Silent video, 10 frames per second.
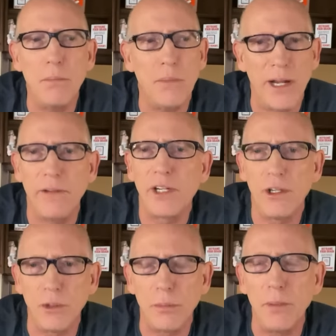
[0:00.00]
might have
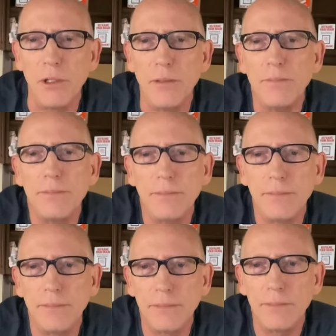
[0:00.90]
killed people
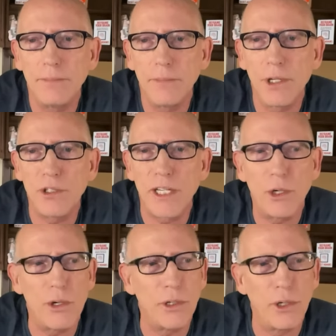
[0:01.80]
because they
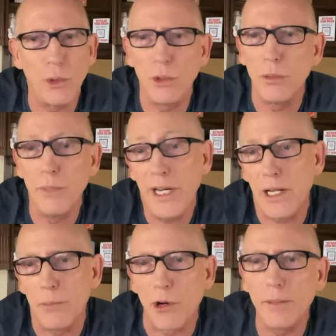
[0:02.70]
couldn't Google me
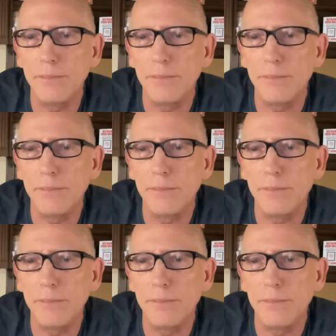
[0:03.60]
anymore.